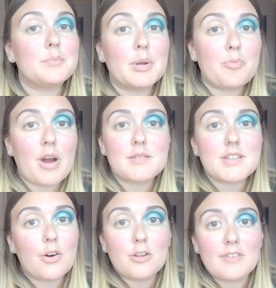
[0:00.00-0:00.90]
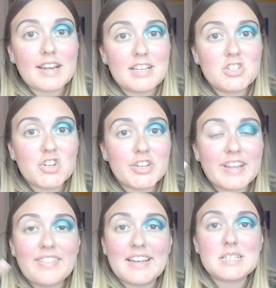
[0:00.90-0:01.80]
My brows are already
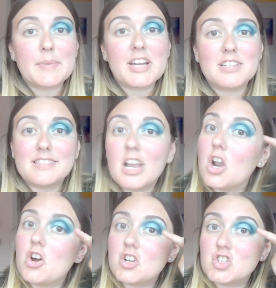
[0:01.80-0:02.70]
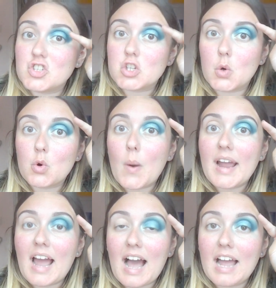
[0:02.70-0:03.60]
done, and that is because the look does go
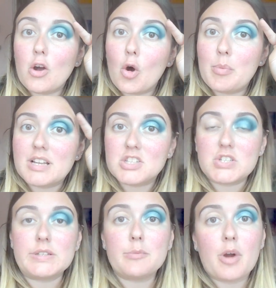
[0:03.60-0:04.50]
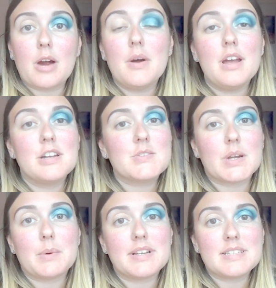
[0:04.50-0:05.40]
quite high up into the brow,
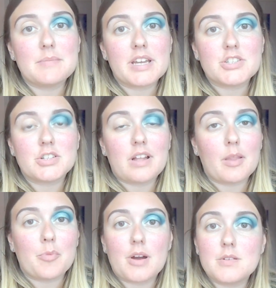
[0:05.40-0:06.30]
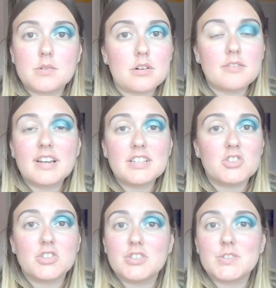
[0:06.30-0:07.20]
so I wanted to make sure that the brows were already
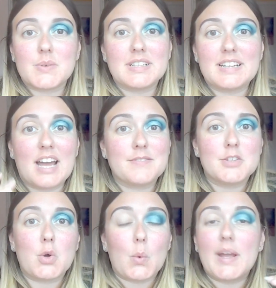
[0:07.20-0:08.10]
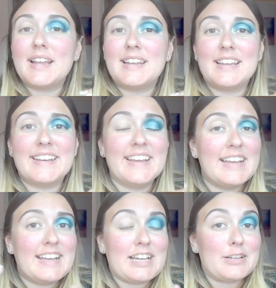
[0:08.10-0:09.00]
done so I didn't have to go in and
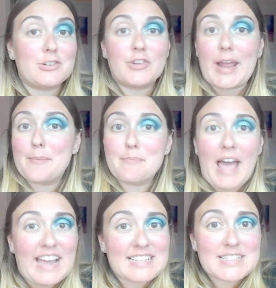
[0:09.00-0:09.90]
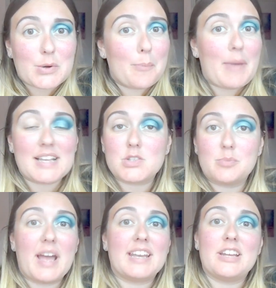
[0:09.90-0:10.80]
create a mess or mess
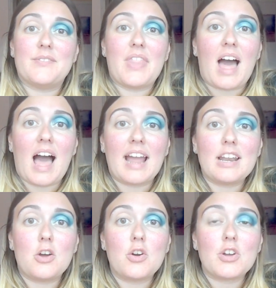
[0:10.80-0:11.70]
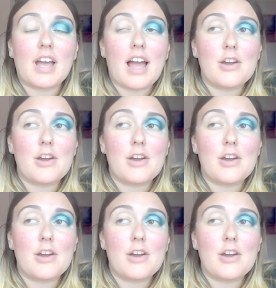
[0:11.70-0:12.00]
up any of the eye look.